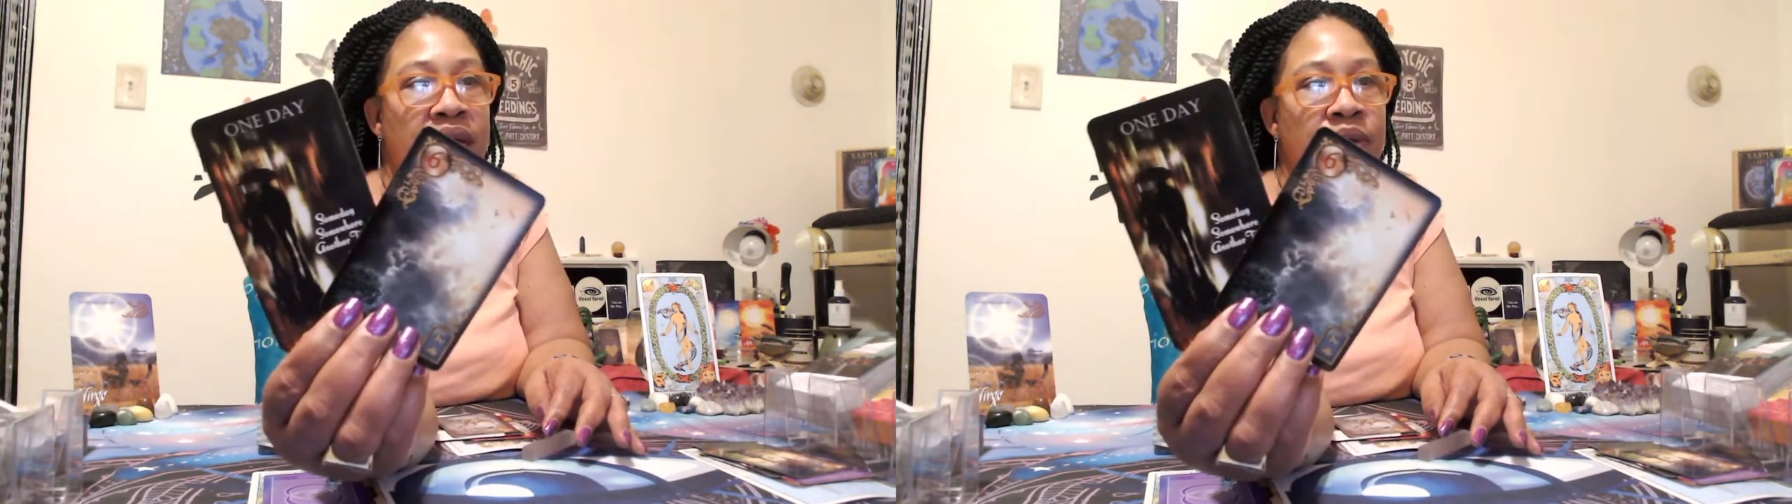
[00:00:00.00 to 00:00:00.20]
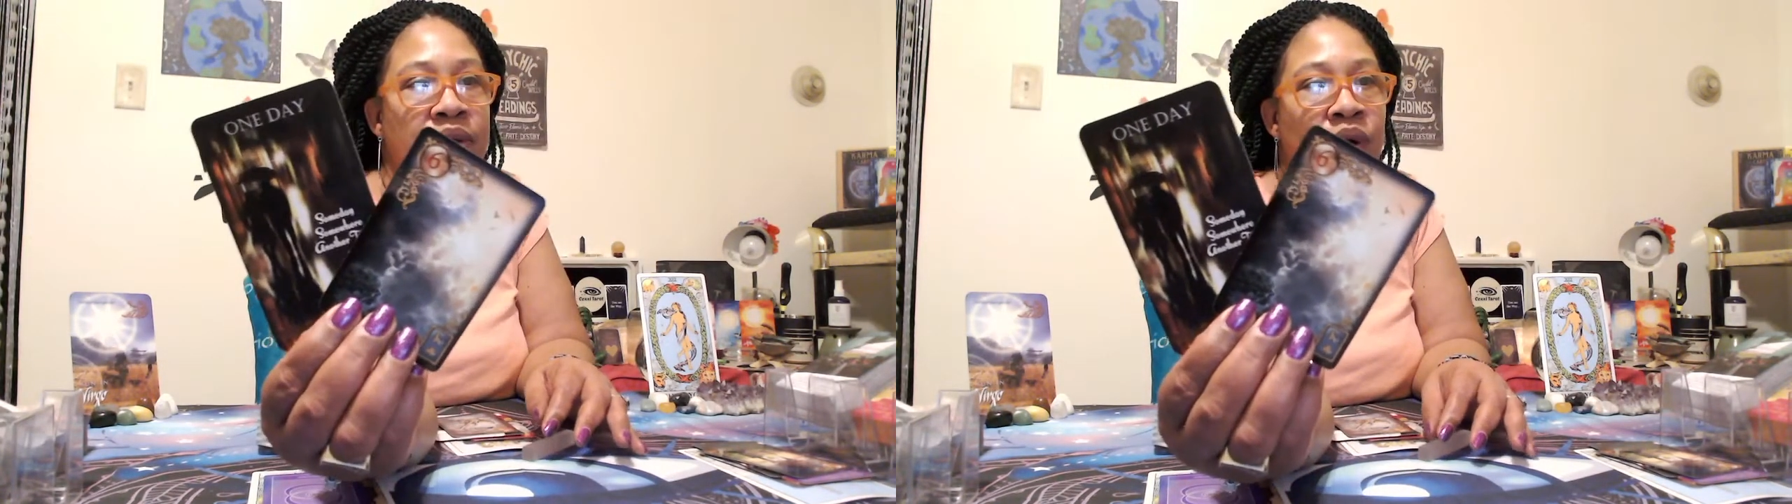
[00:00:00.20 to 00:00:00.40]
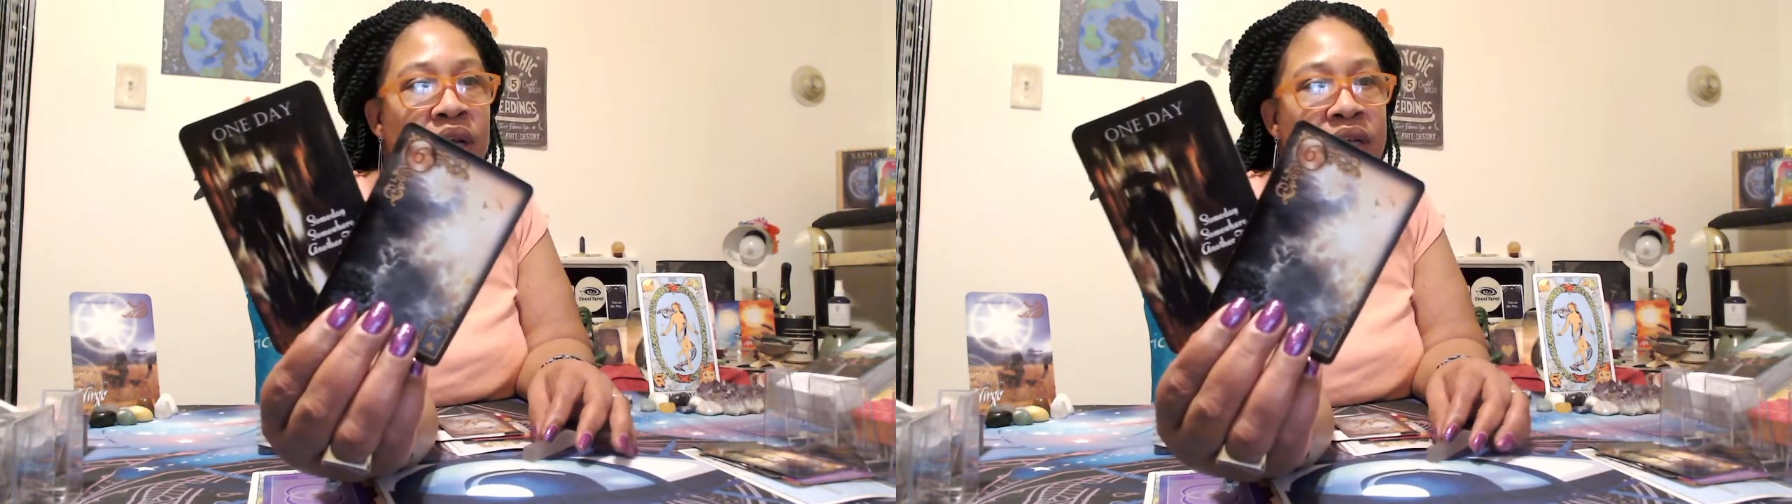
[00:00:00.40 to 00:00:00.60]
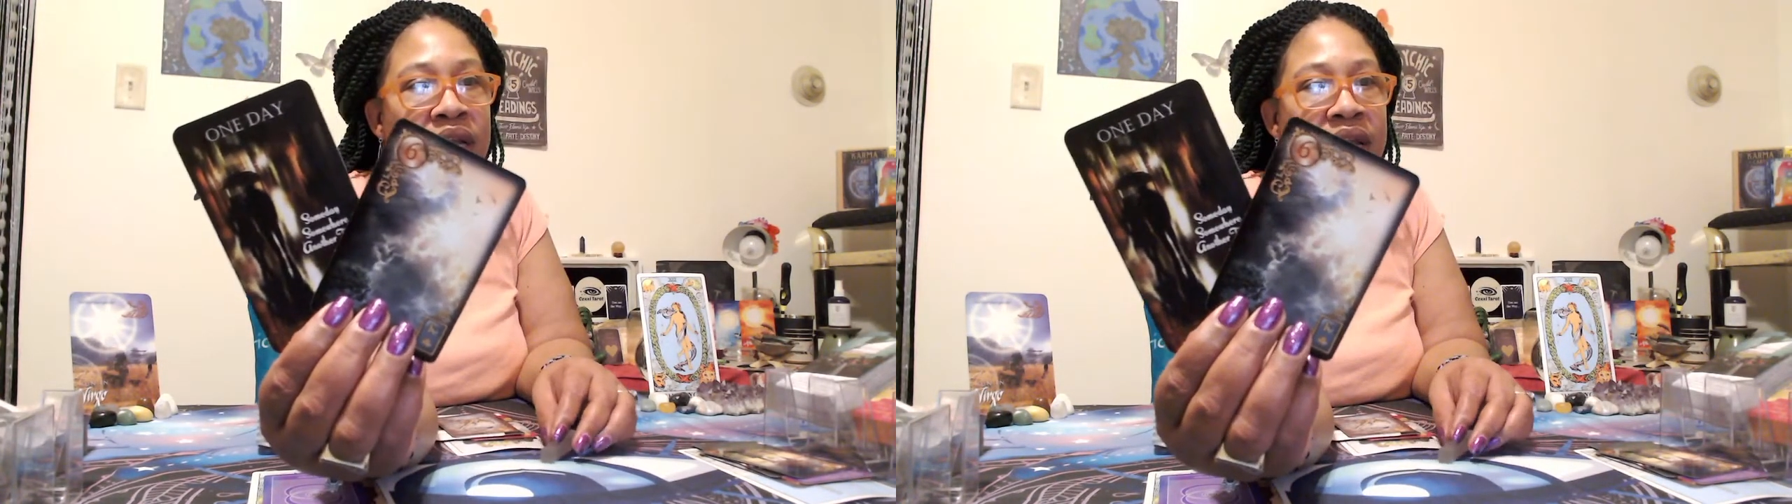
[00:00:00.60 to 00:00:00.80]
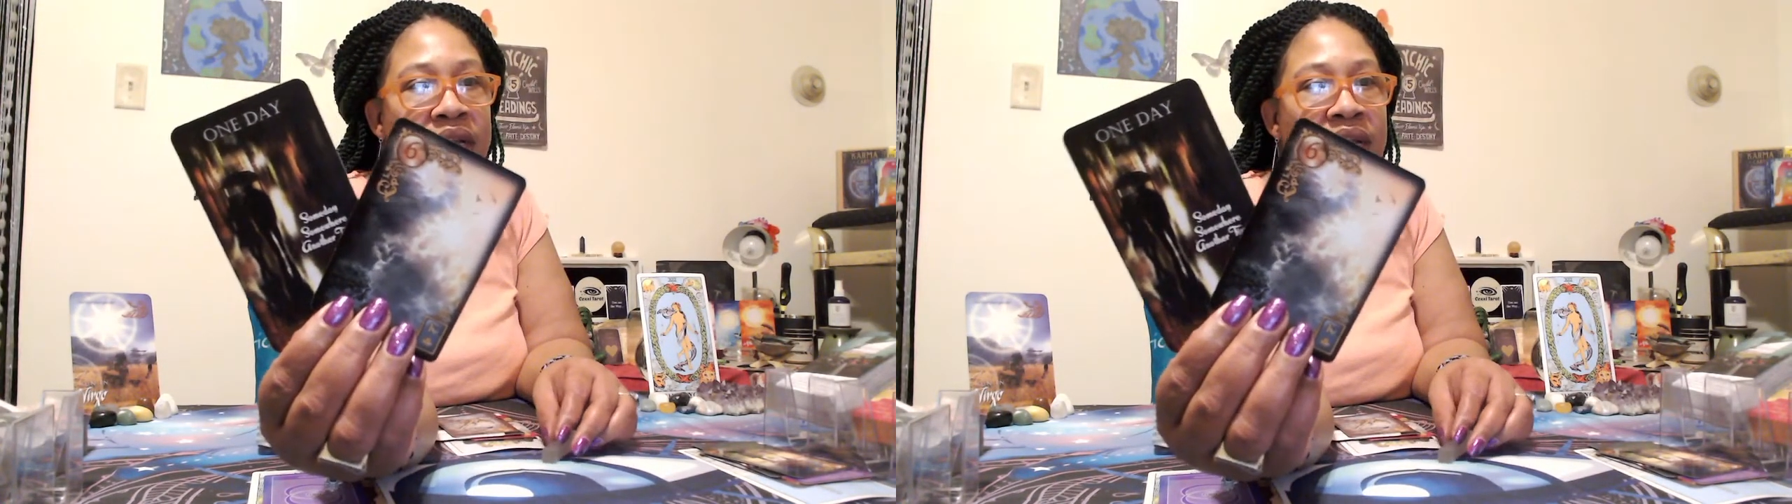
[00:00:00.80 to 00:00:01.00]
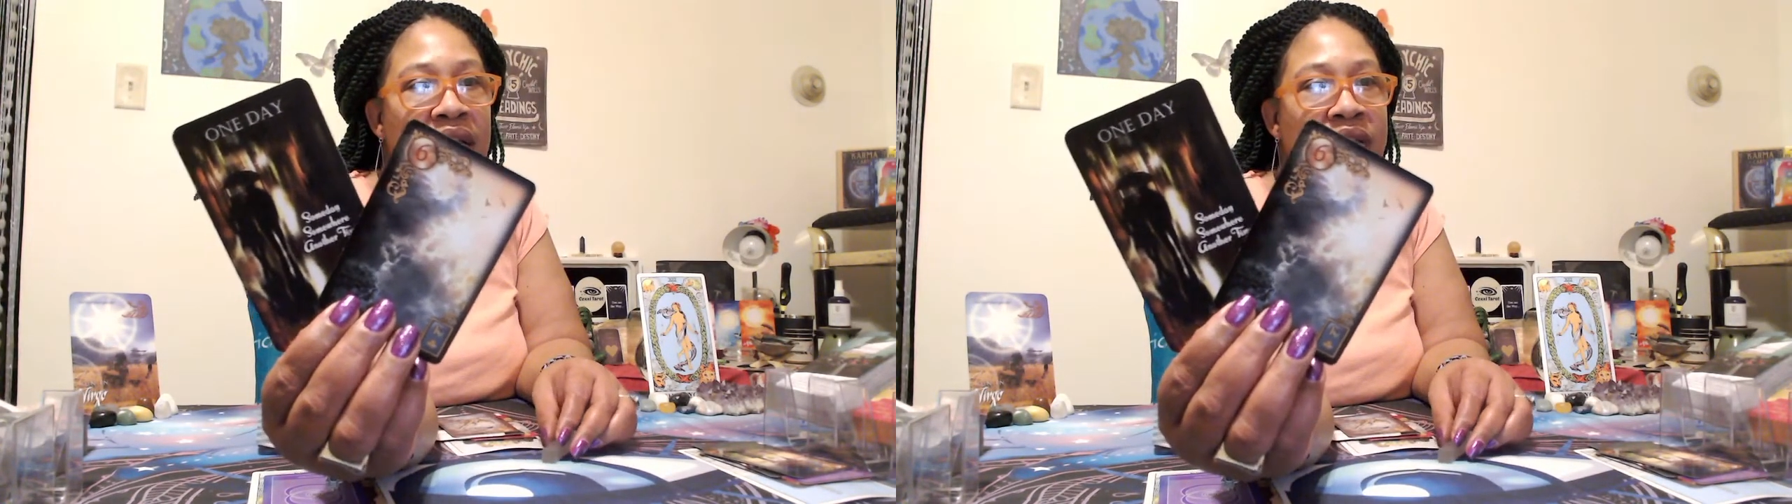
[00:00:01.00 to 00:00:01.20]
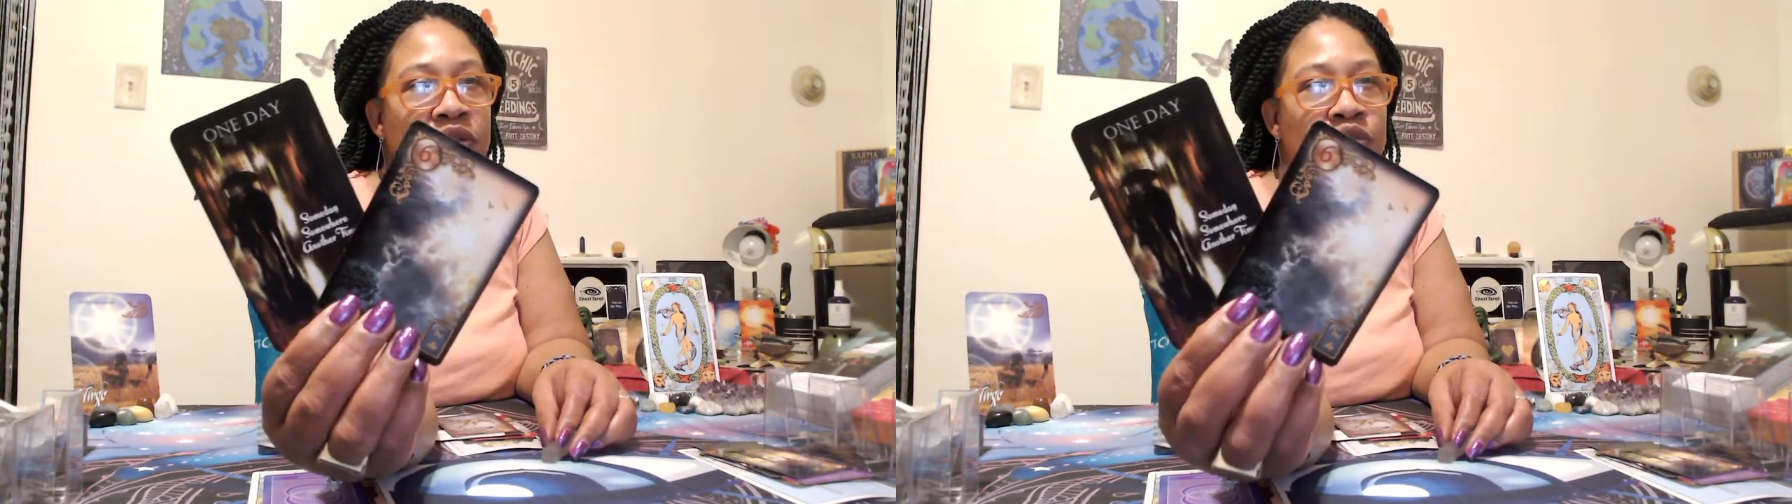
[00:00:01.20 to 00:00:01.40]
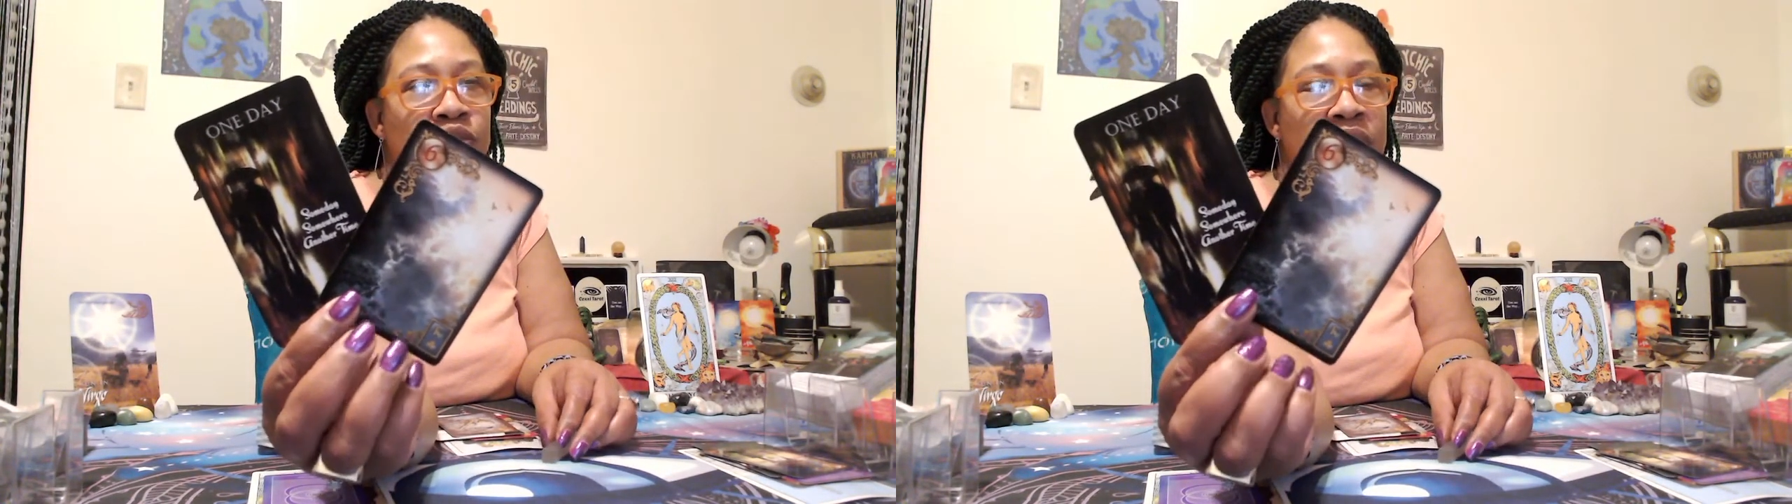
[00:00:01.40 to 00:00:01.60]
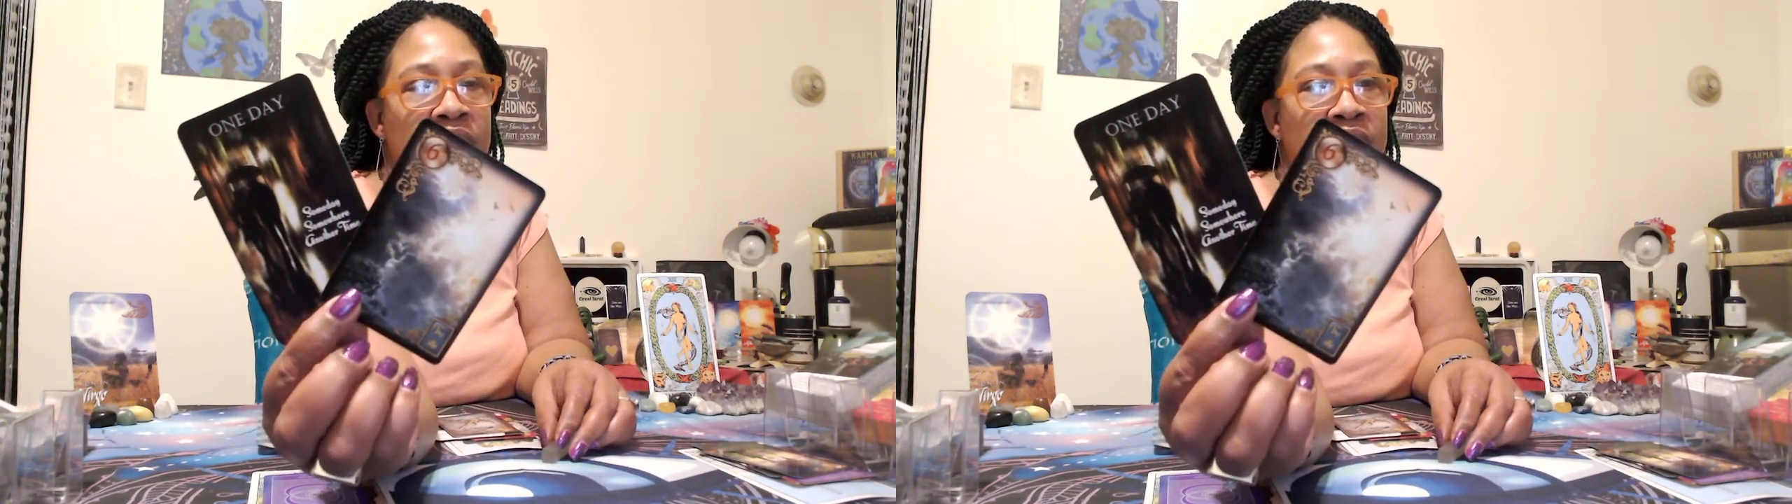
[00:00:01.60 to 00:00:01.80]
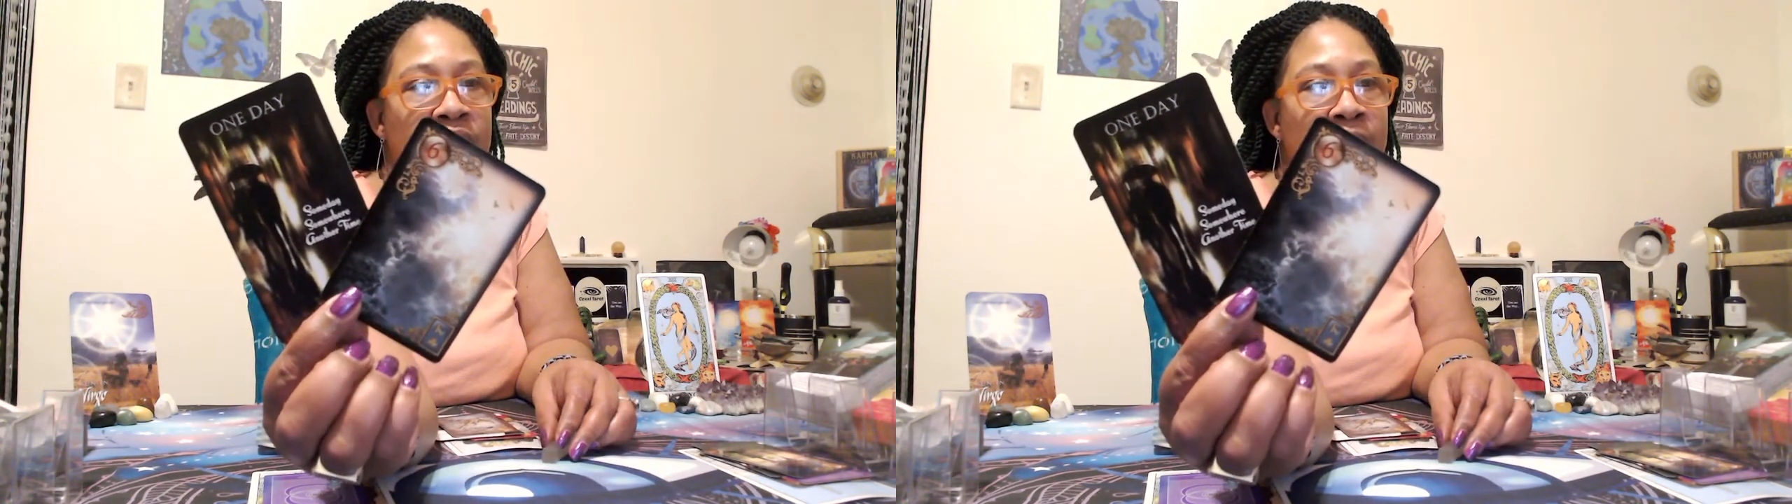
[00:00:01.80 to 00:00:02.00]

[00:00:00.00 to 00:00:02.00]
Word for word: one day, not today,